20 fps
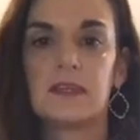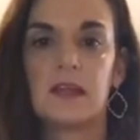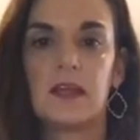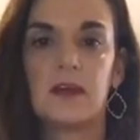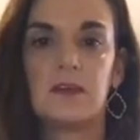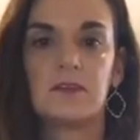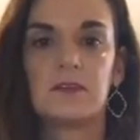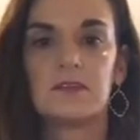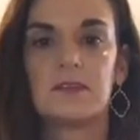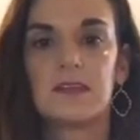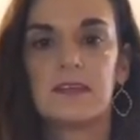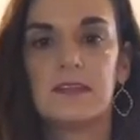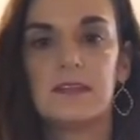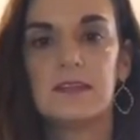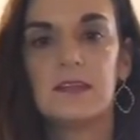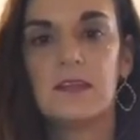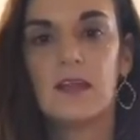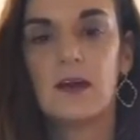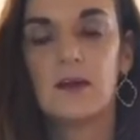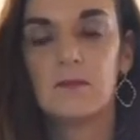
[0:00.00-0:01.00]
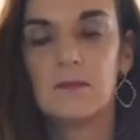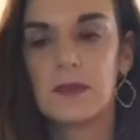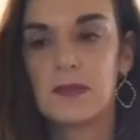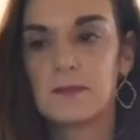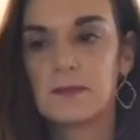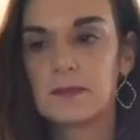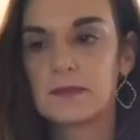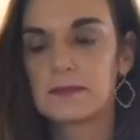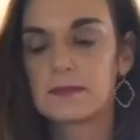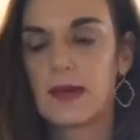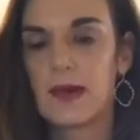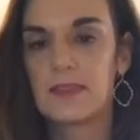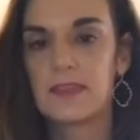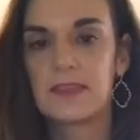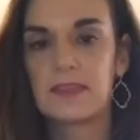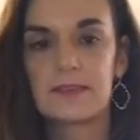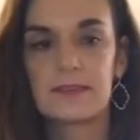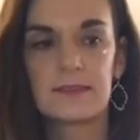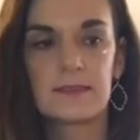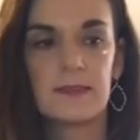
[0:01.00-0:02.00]
you know, you getting to know me, because I
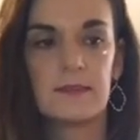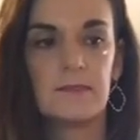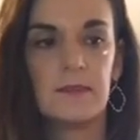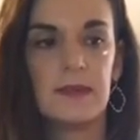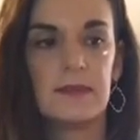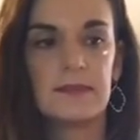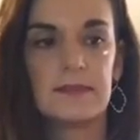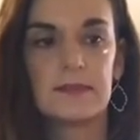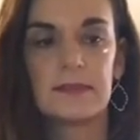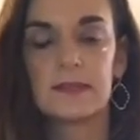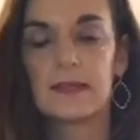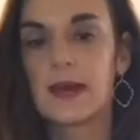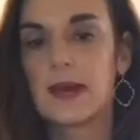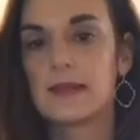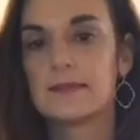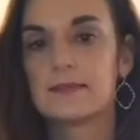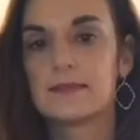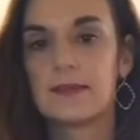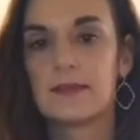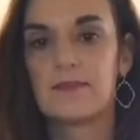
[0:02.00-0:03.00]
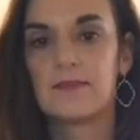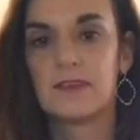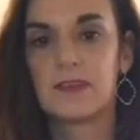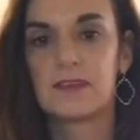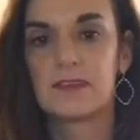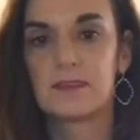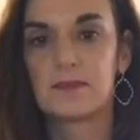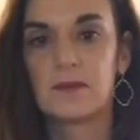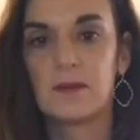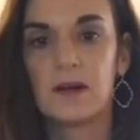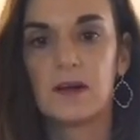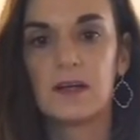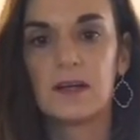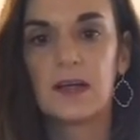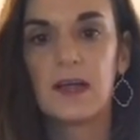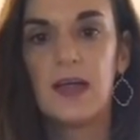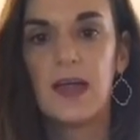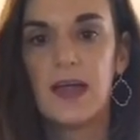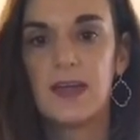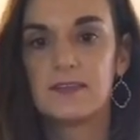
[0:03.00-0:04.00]
think it's an amazing concept,
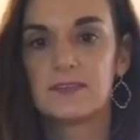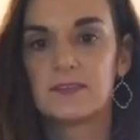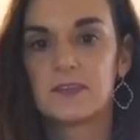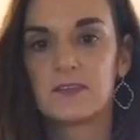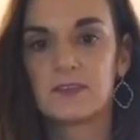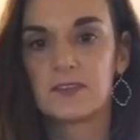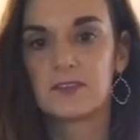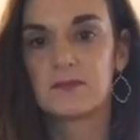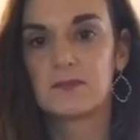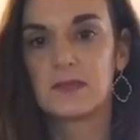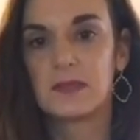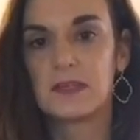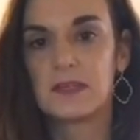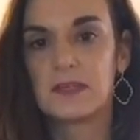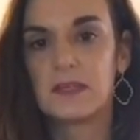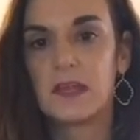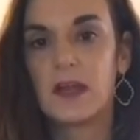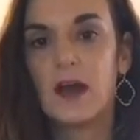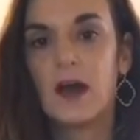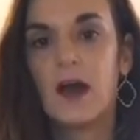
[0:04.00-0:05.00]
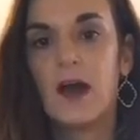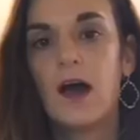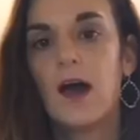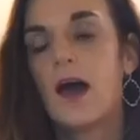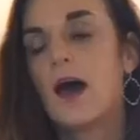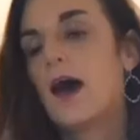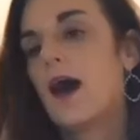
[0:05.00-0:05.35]
Facebook and social media.